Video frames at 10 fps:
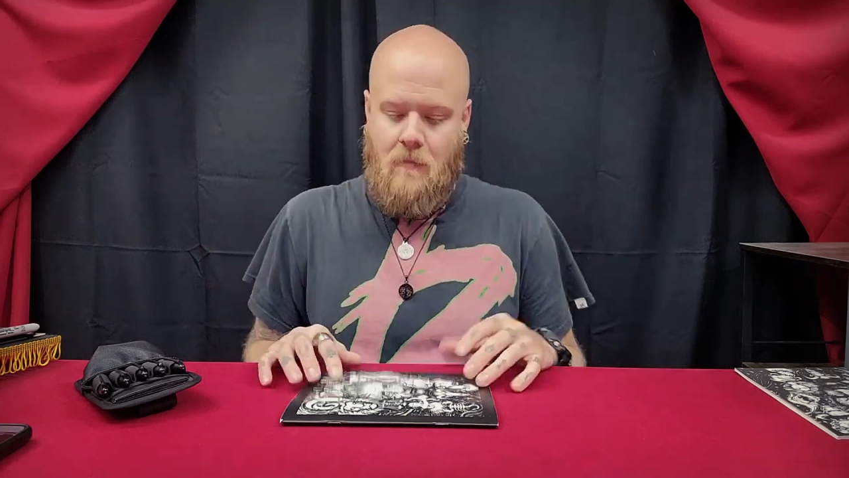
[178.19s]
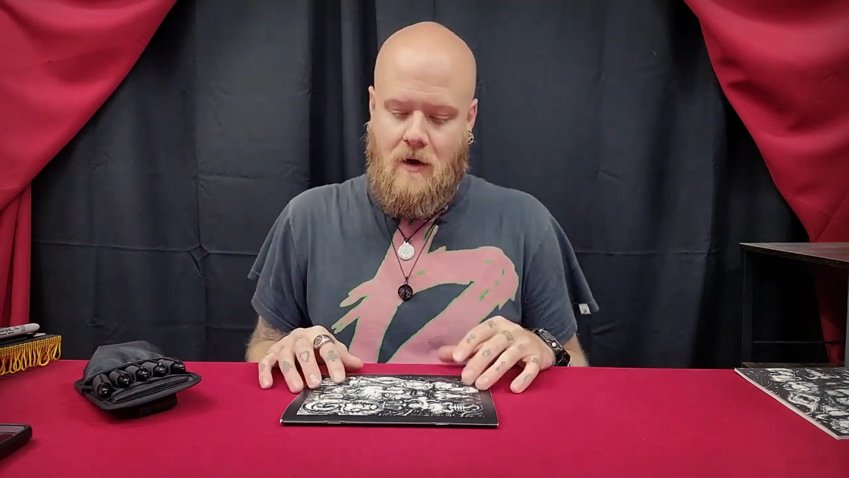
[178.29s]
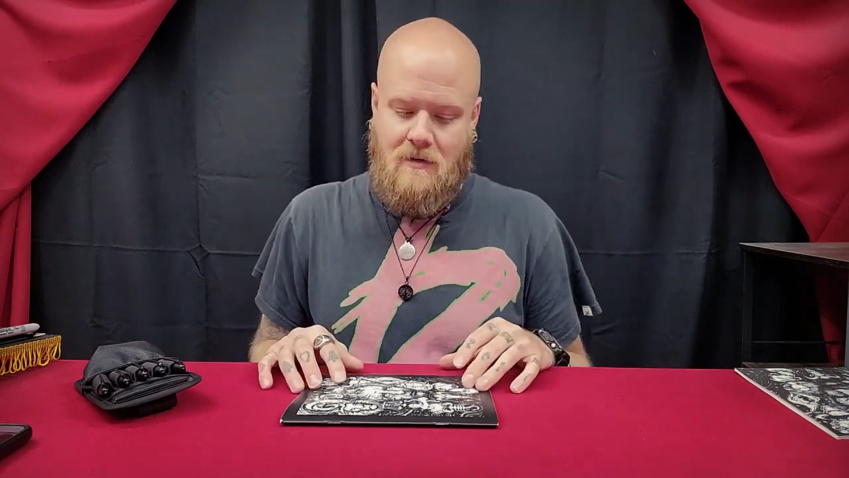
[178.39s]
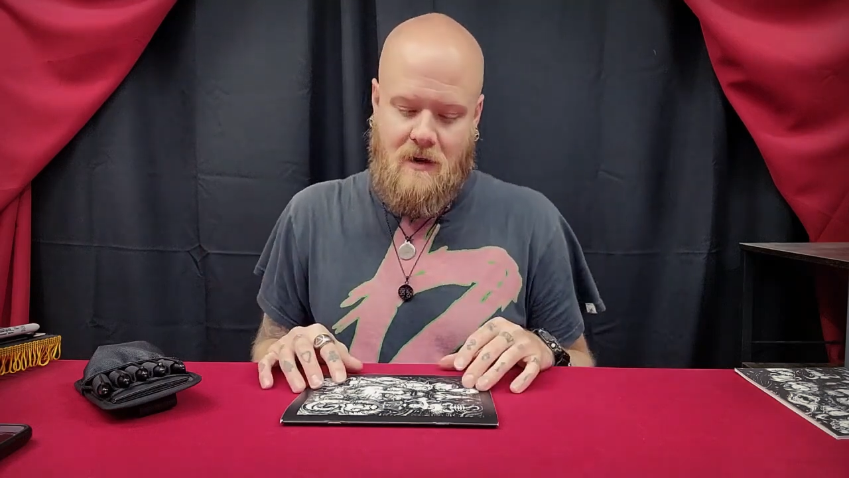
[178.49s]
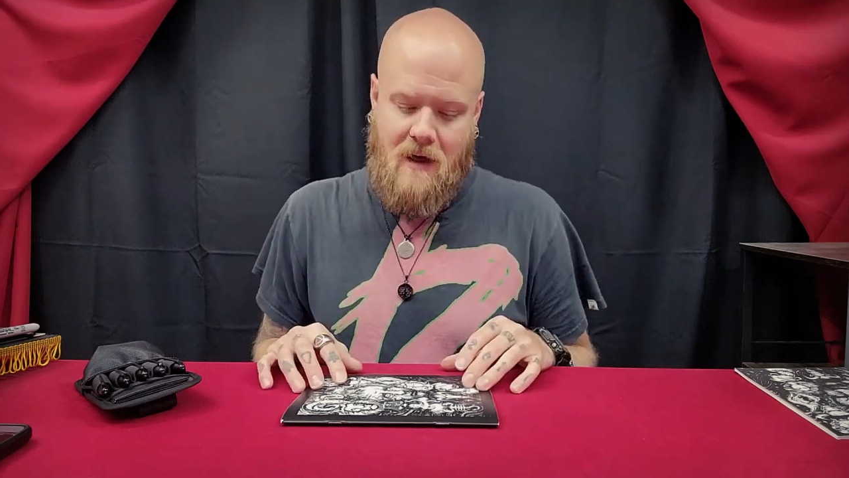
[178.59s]

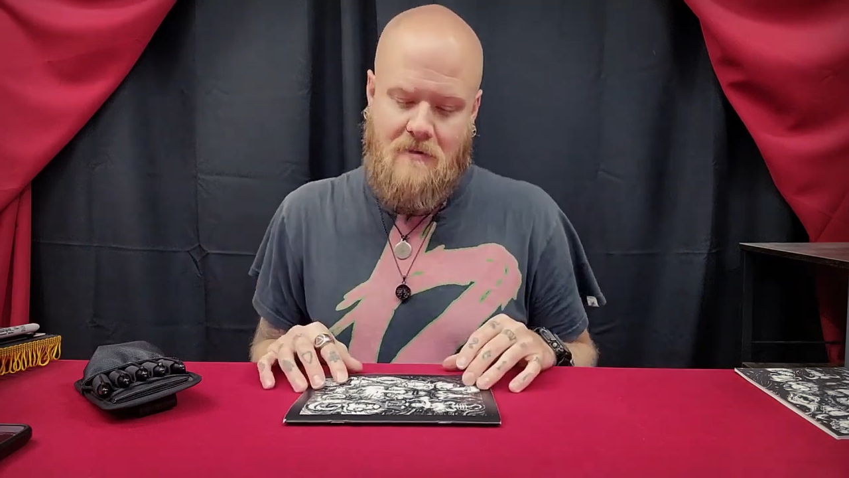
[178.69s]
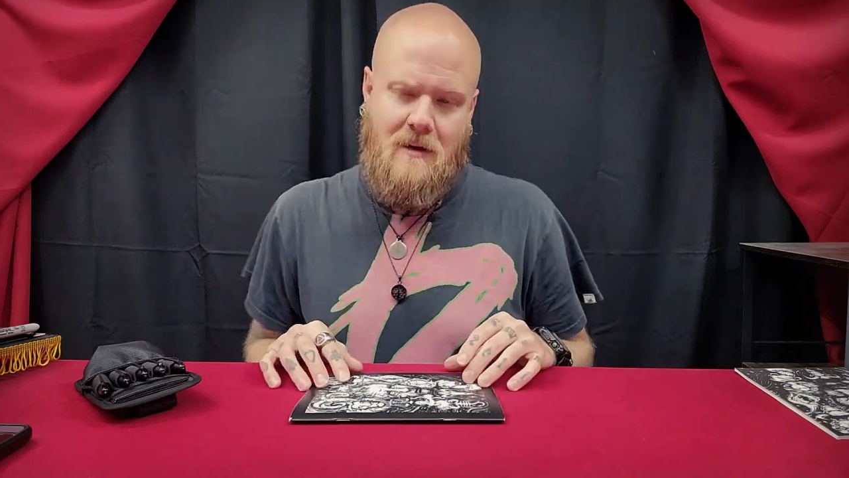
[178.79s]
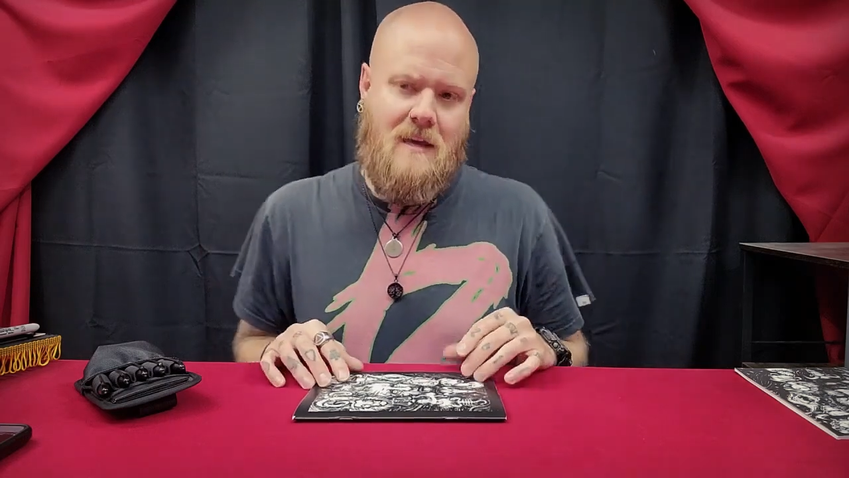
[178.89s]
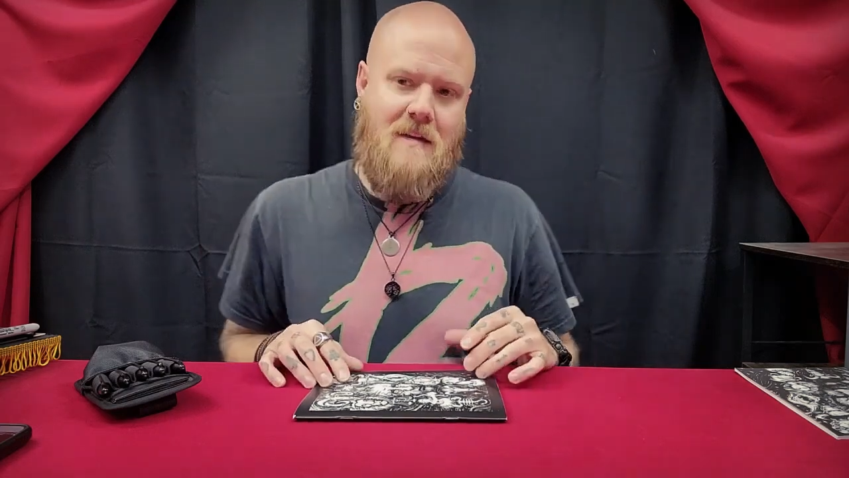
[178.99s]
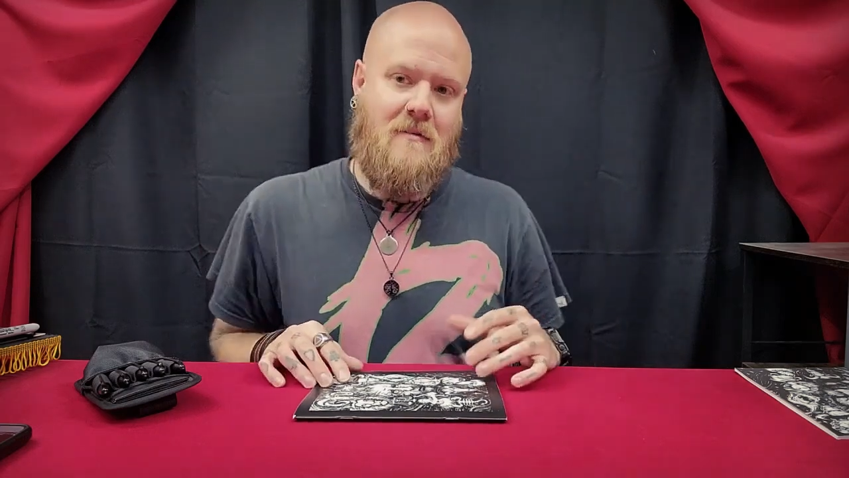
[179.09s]
But I
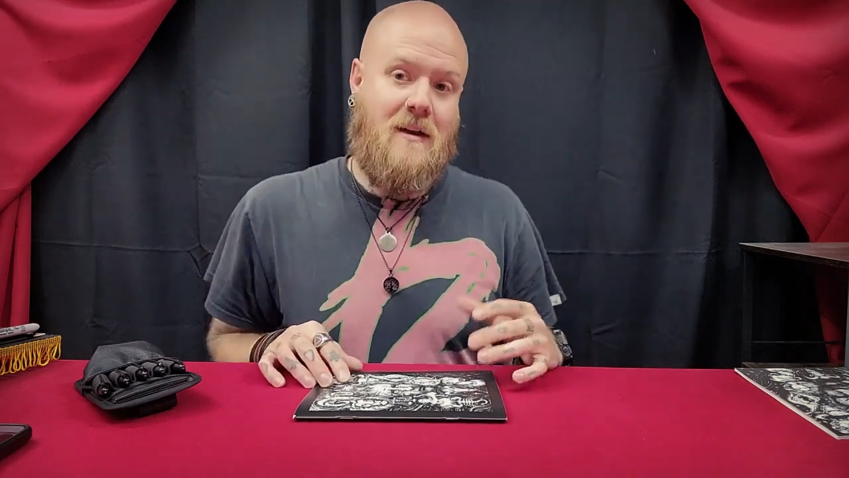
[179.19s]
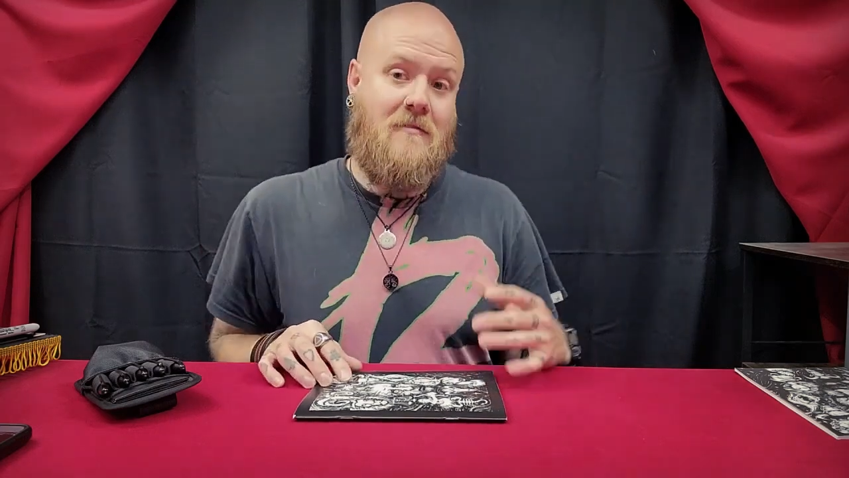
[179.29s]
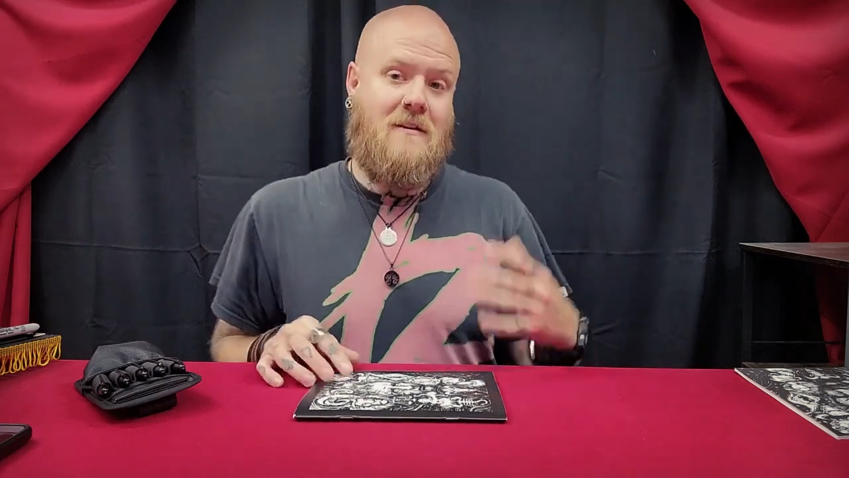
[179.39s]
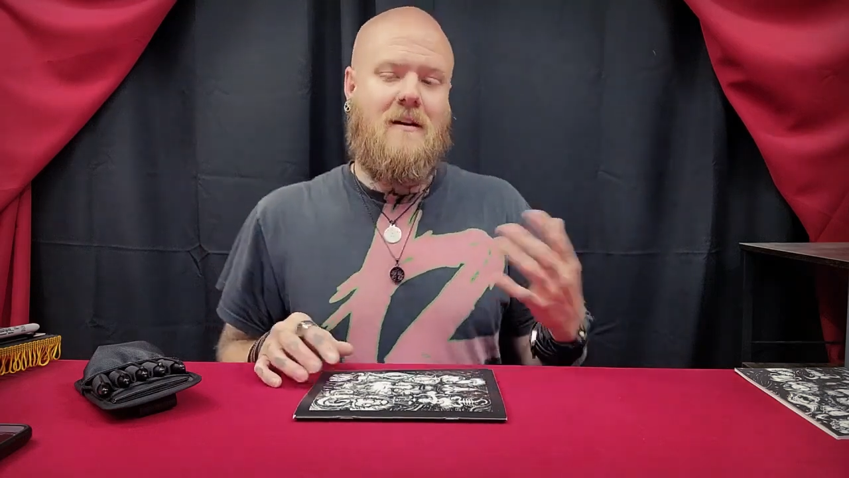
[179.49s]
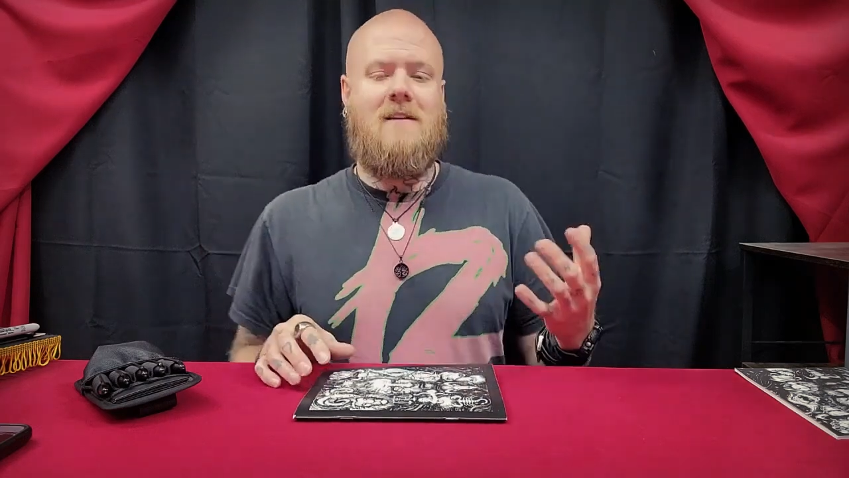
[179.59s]
think even if
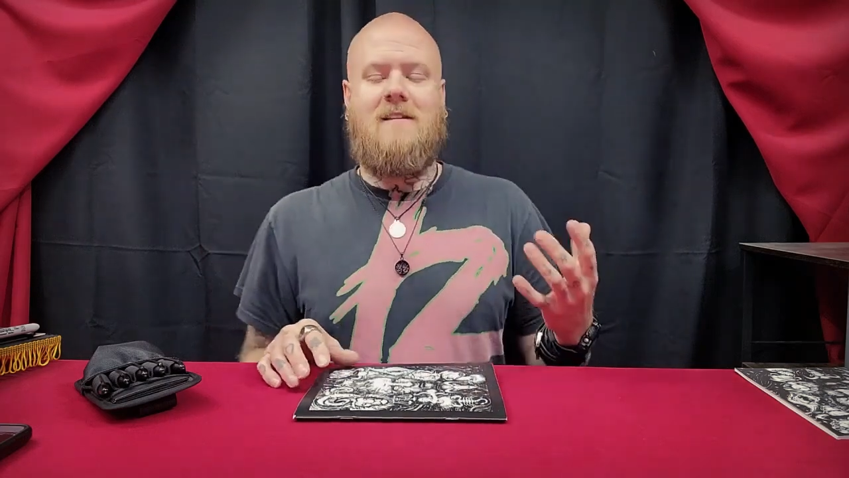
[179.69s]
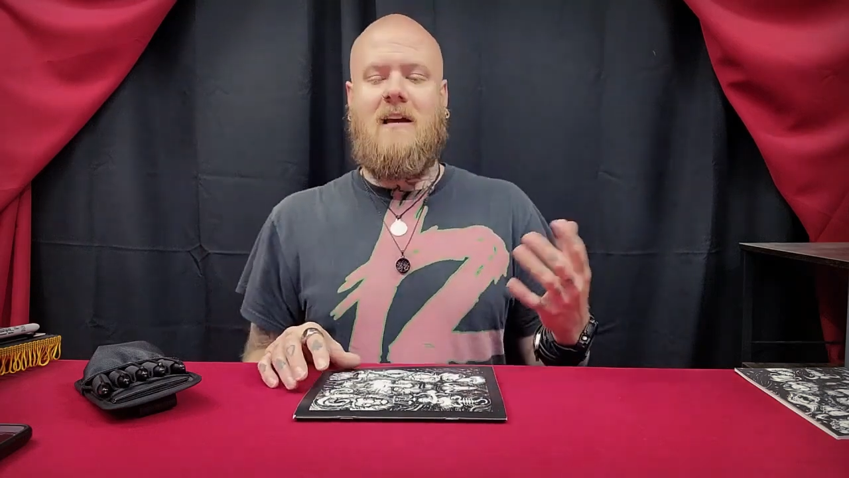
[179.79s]
it does